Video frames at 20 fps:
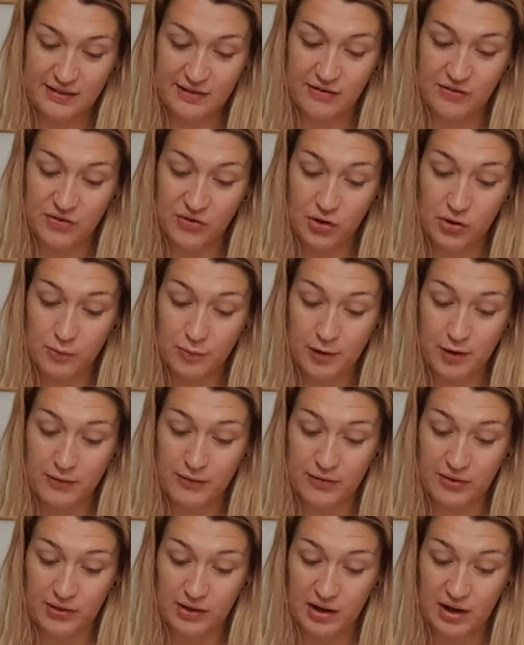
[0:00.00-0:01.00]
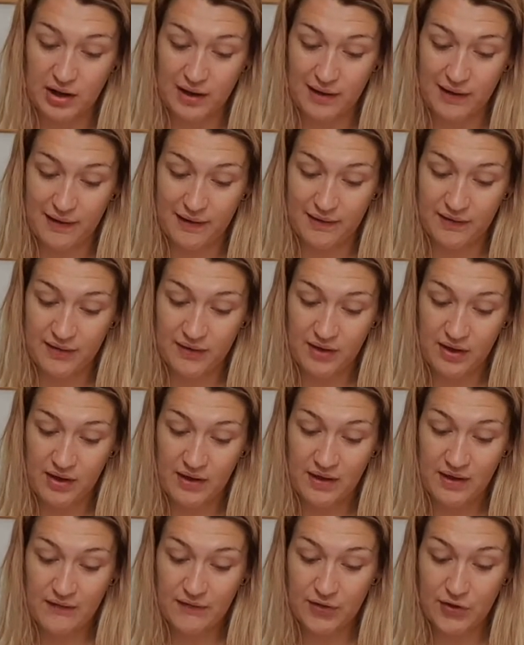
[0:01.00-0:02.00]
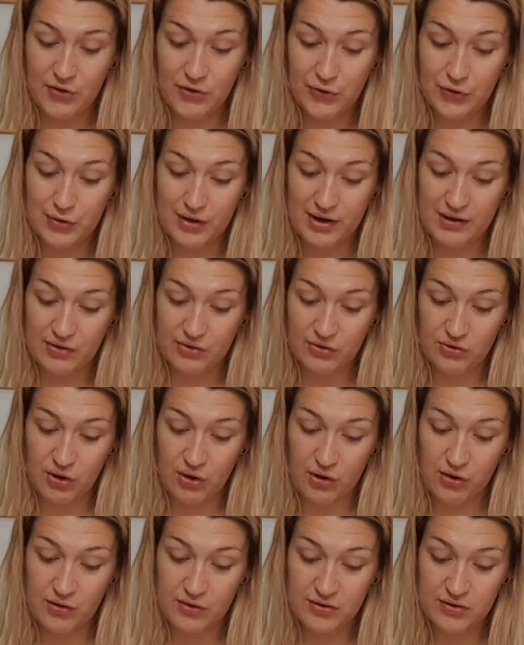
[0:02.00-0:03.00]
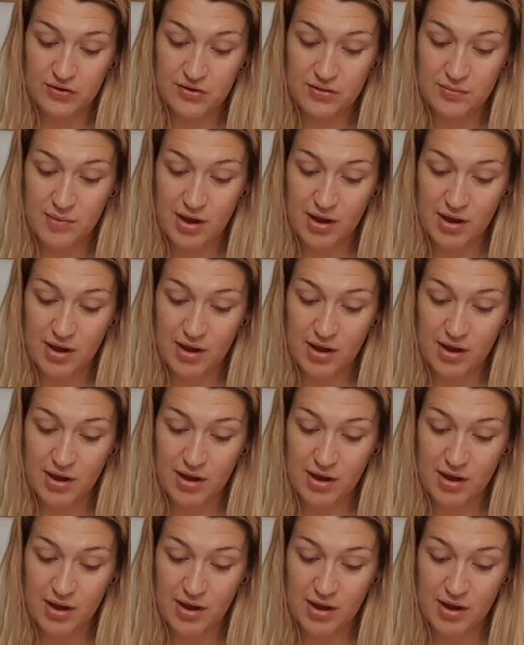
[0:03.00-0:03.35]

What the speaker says: The Stockbroker's Clerk, The Glorious Scot, The